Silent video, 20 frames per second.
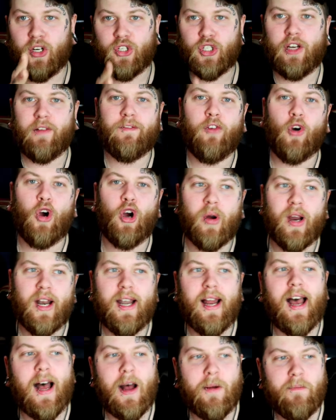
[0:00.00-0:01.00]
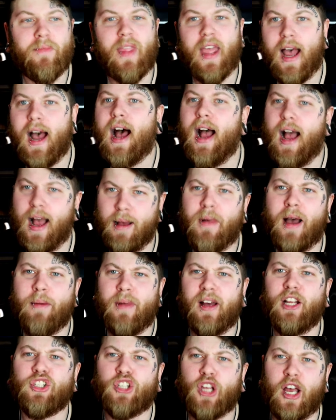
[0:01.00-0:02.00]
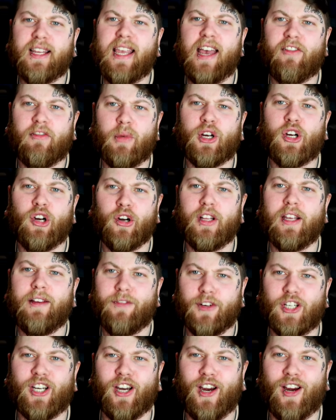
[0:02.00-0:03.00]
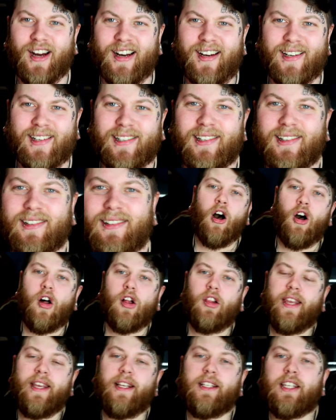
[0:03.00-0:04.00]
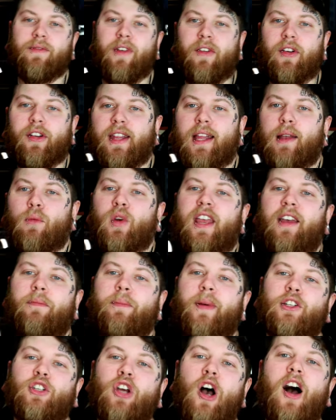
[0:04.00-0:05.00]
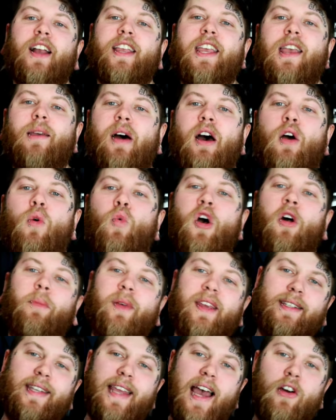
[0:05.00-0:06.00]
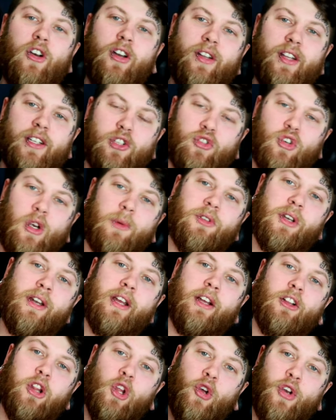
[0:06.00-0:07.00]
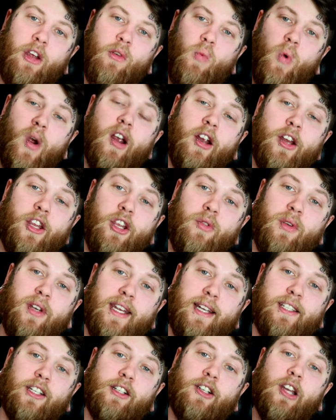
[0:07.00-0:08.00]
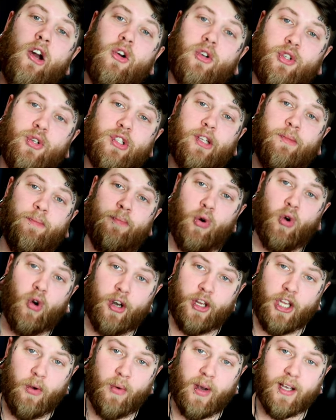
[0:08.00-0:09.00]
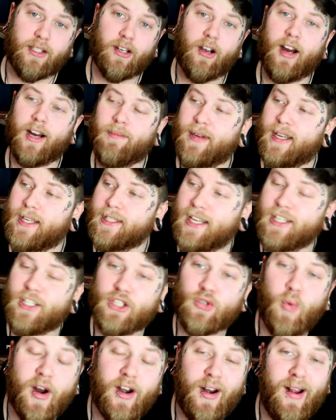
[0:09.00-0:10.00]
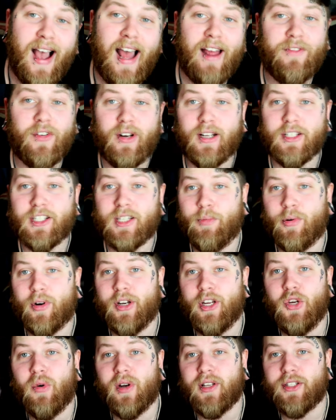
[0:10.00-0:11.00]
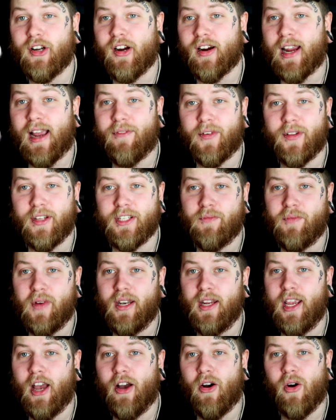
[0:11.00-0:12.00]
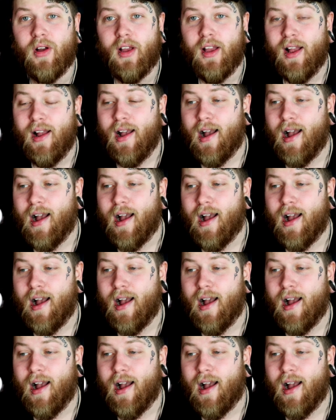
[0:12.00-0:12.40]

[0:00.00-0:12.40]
push it forward? My money's on Kevin McCurley for sure. All links of everything we have been talking about will be down in the description, including where you need to go to support US ARC, because I swear to God, if you're not supporting US ARC after this video,